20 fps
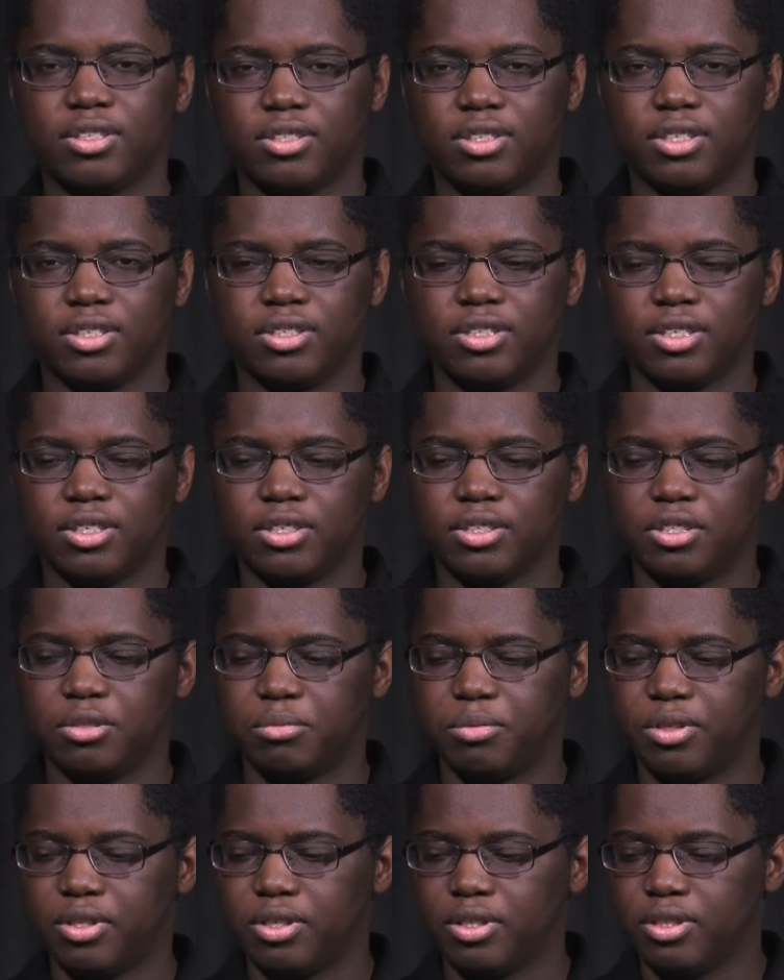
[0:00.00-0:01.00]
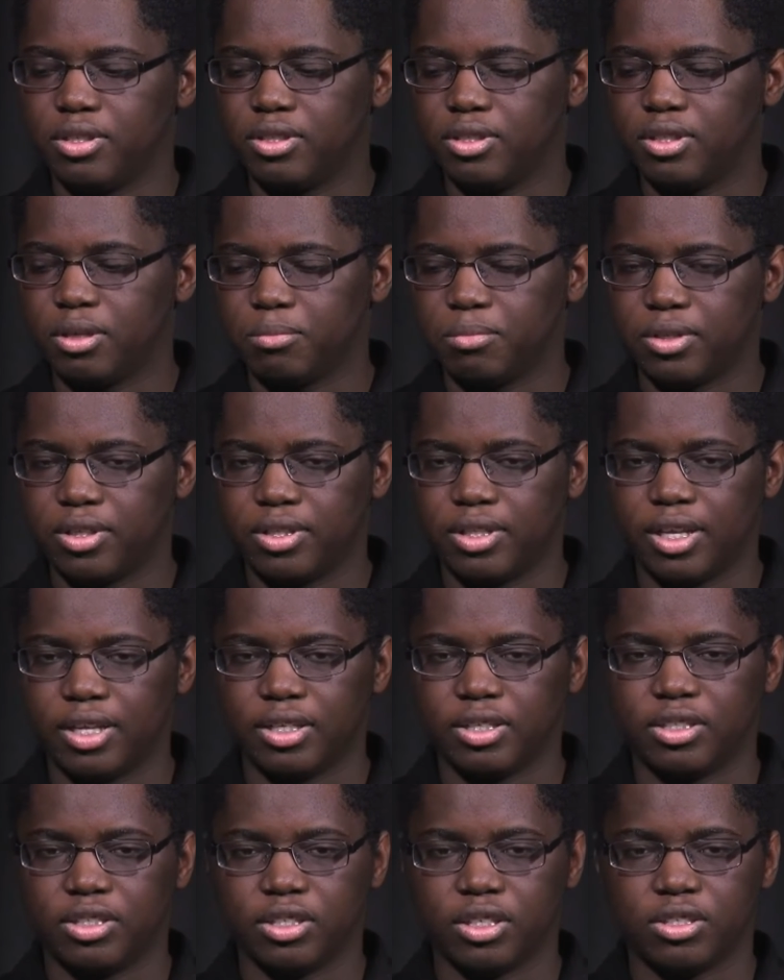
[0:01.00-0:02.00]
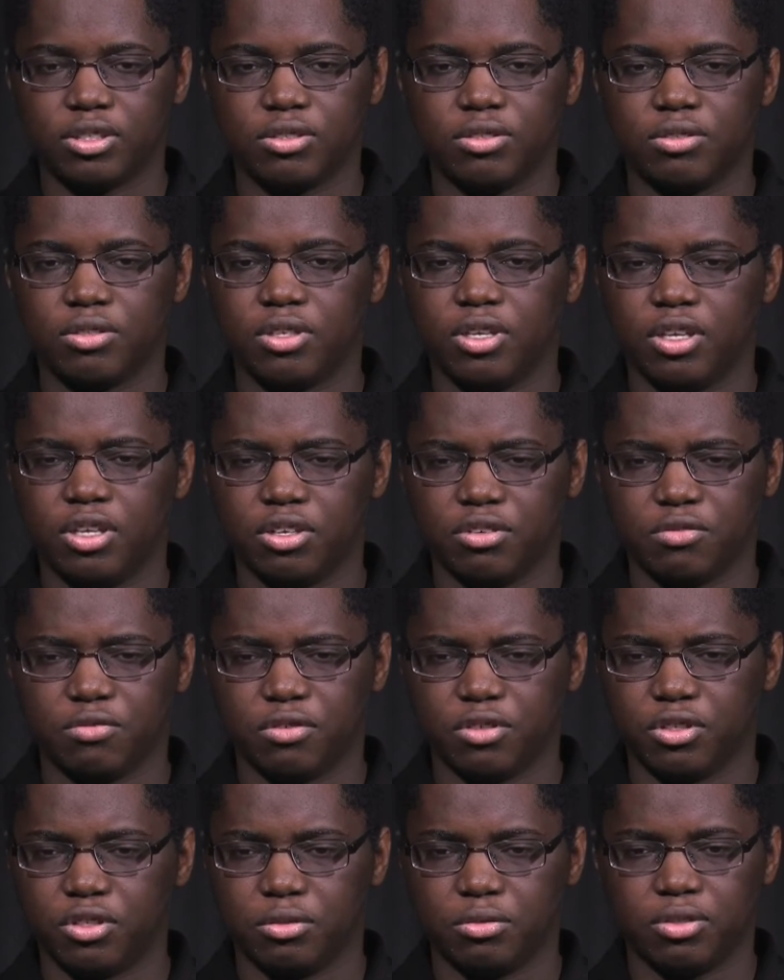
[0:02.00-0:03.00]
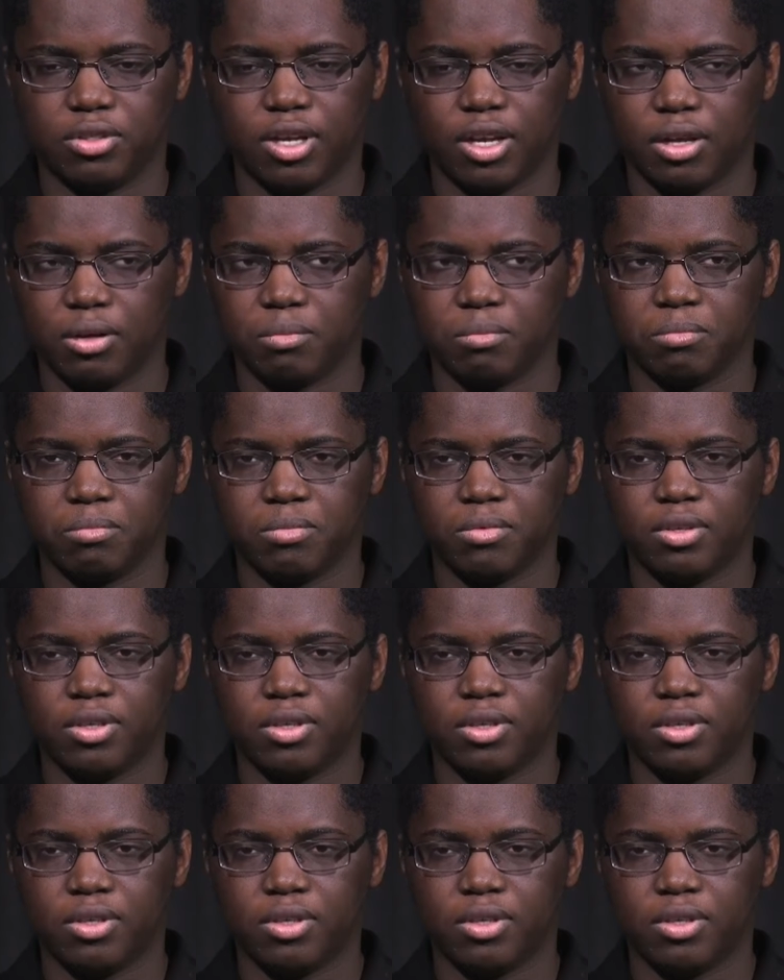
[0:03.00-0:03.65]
to be something that is just here for the time.